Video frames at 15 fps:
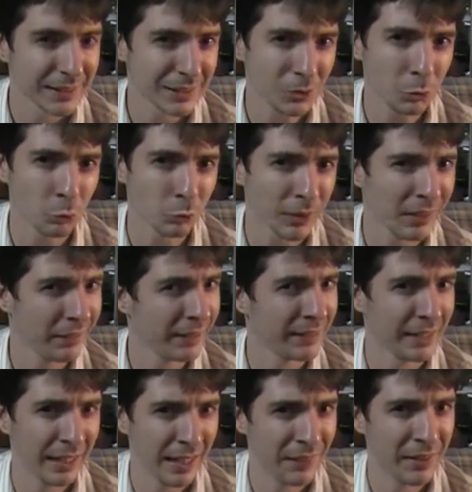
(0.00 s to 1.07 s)
You really
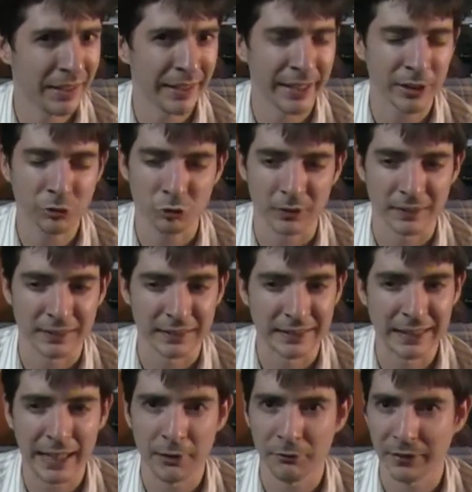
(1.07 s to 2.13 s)
needed that extra
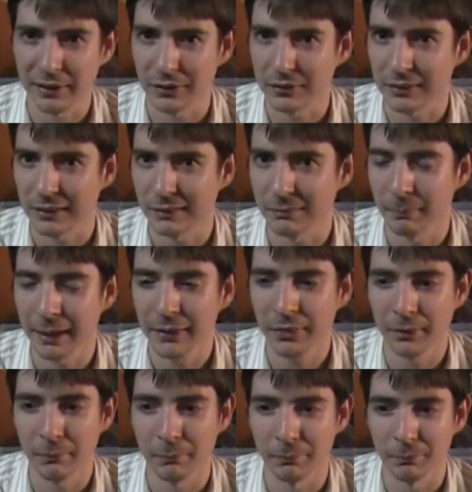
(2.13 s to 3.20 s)
scene, I felt, to
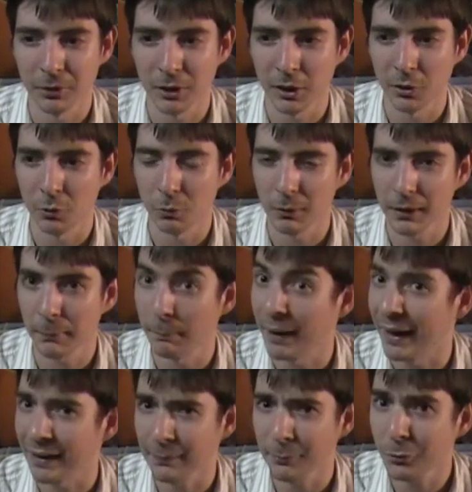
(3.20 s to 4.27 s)
make them, you know,
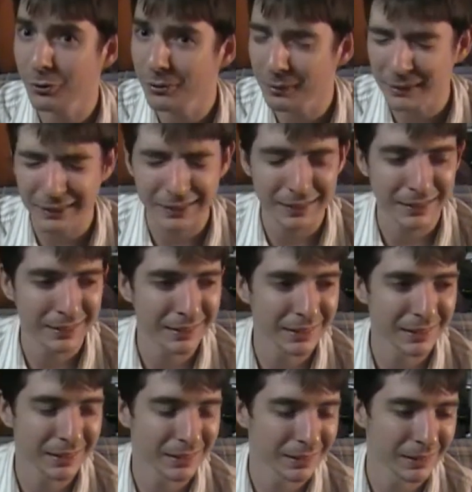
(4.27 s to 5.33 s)
compatible?
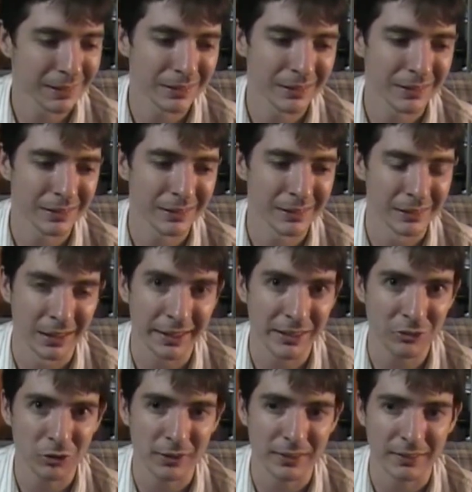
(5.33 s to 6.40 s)

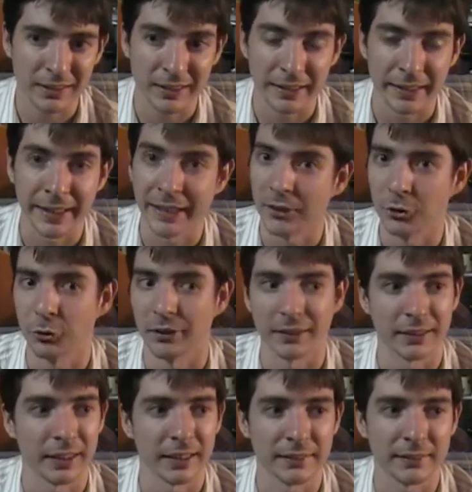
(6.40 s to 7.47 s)
Not just, I hate your
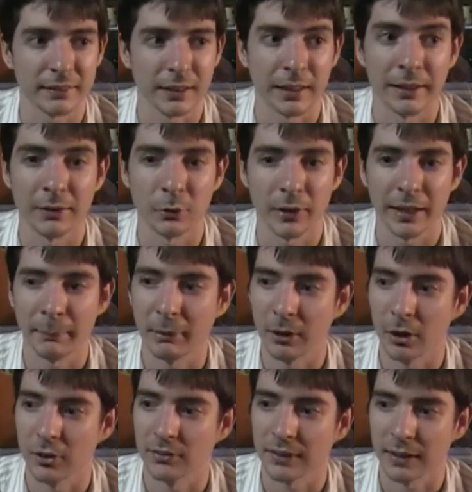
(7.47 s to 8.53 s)
guts, okay, my
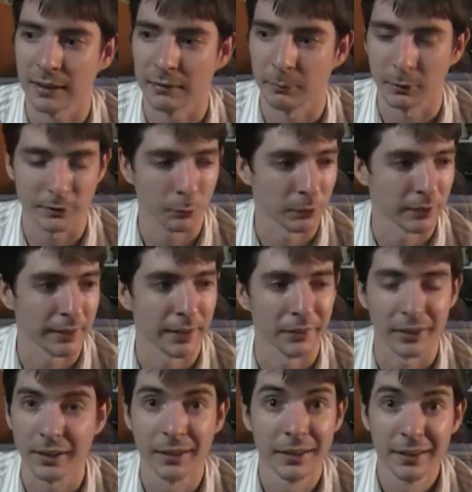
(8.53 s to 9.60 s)
daughter's gone, we have to work
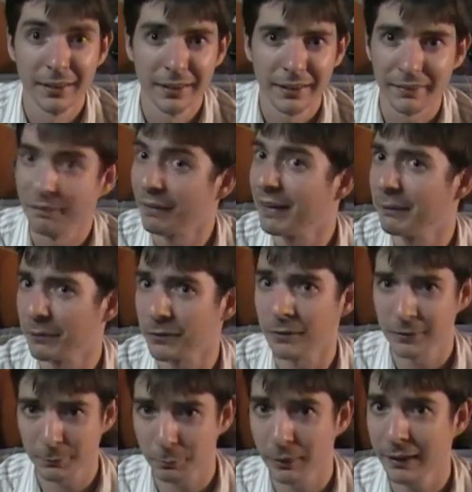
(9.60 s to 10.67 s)
together. It
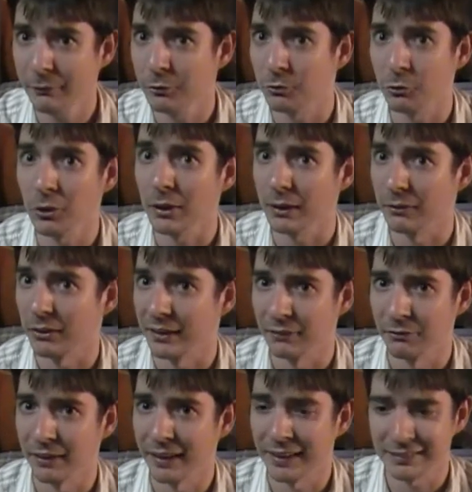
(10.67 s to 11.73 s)
was really, really
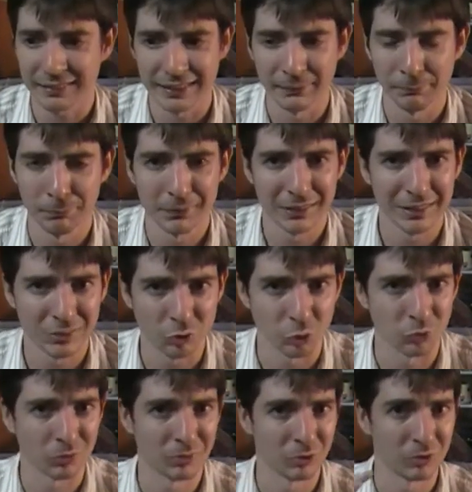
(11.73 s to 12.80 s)
fast, and it
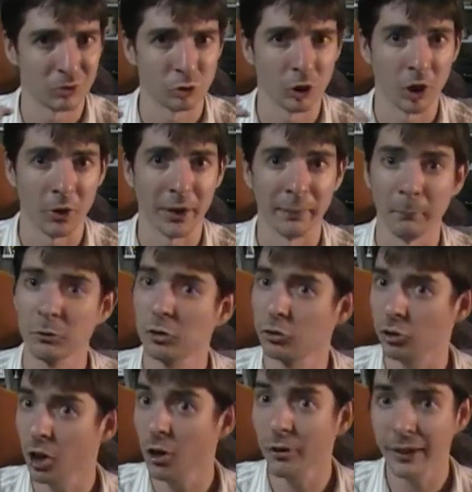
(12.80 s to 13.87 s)
just jarring. What's
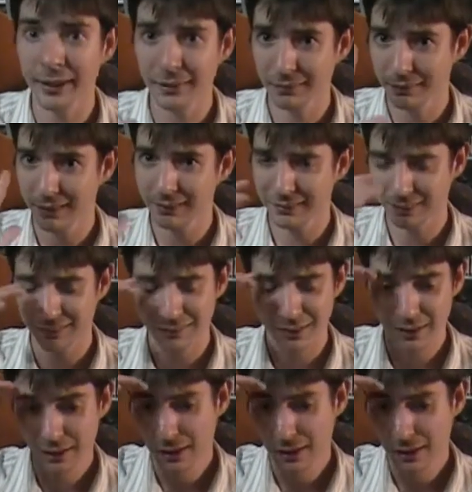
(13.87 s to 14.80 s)
jarringness?